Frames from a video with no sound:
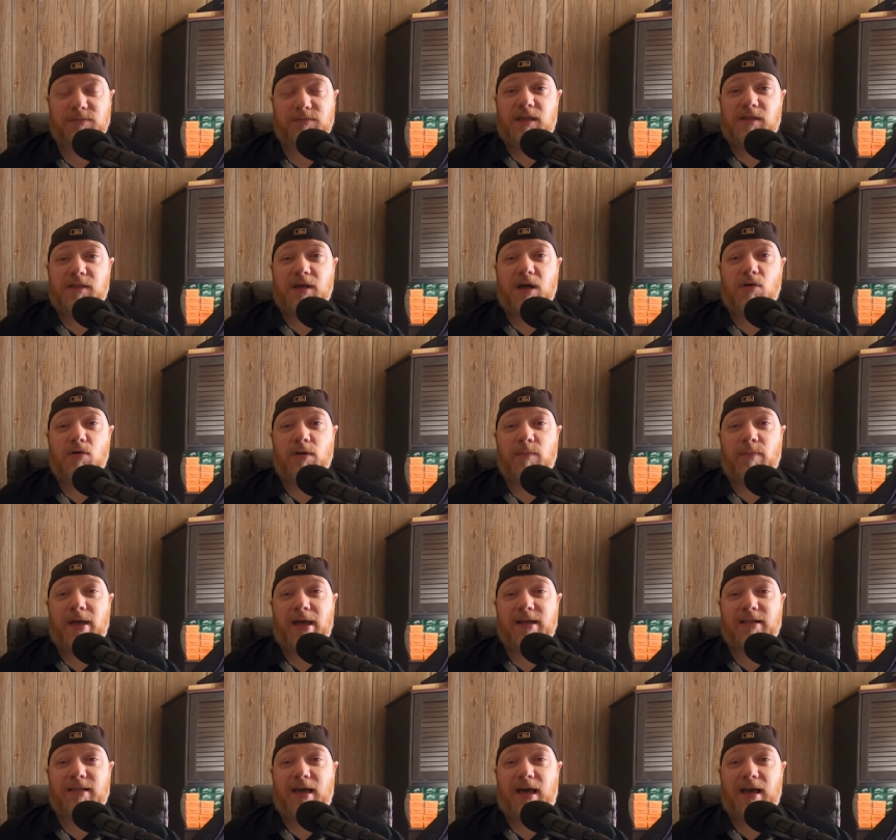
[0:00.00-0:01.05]
He's going
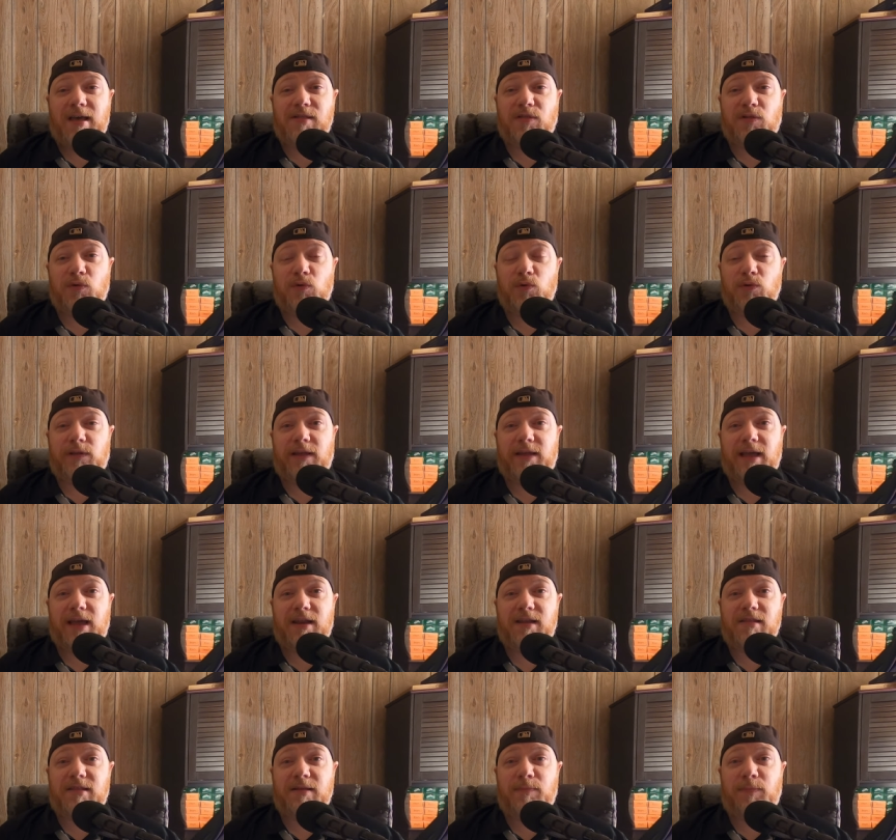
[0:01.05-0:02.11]
back to high school to get
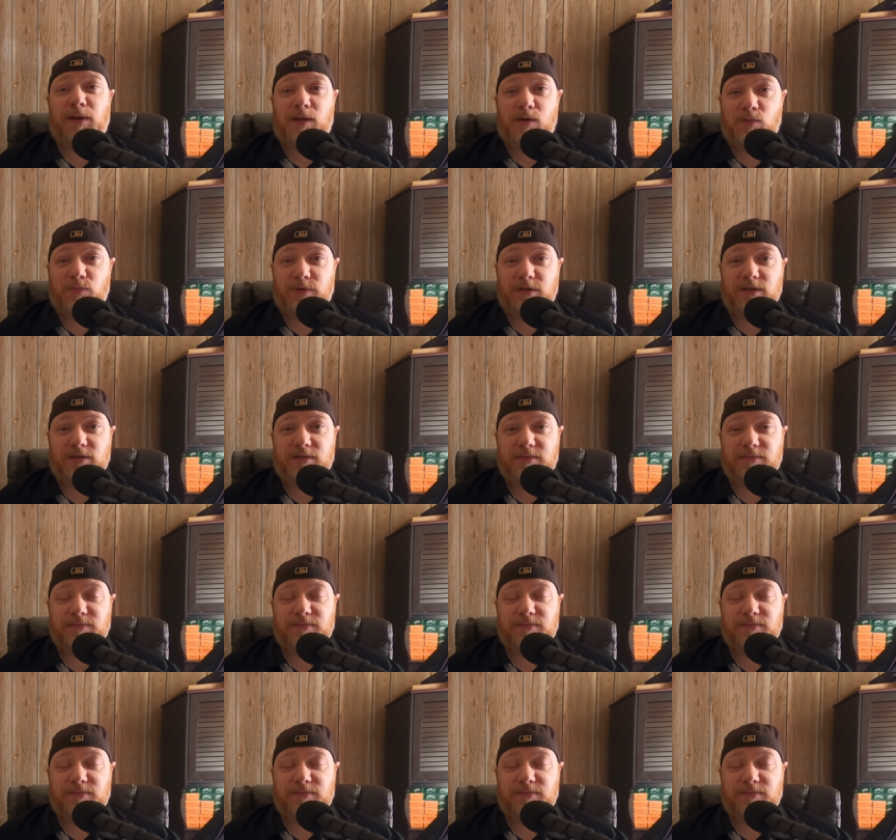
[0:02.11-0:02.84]
his diploma.